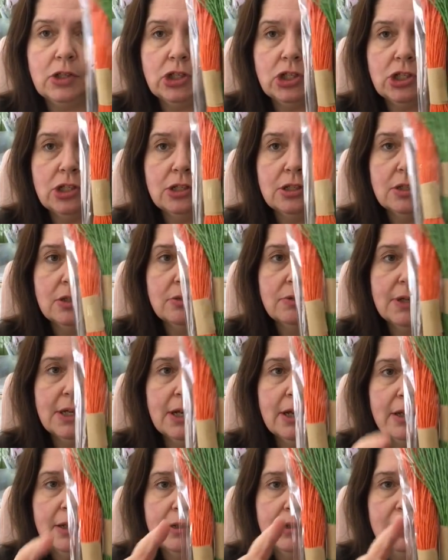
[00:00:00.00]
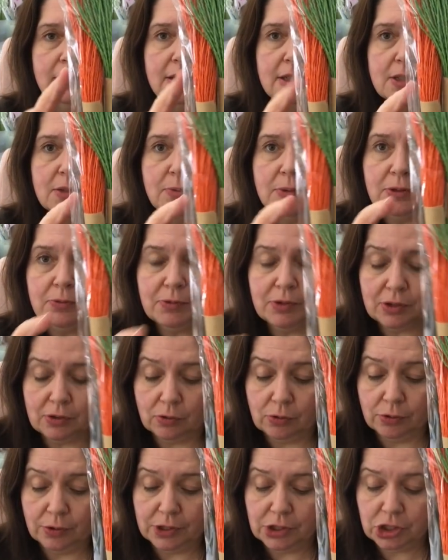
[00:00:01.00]
So I got this one with the
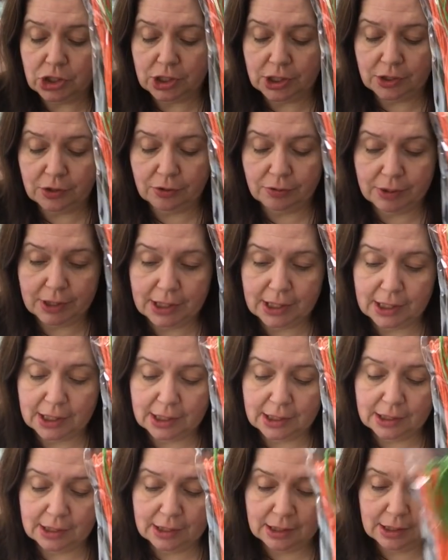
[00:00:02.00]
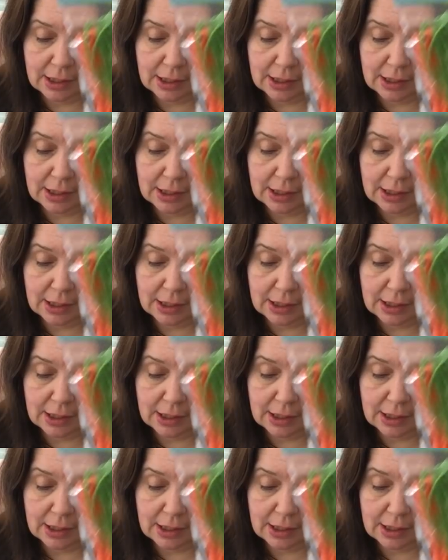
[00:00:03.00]
orange and green,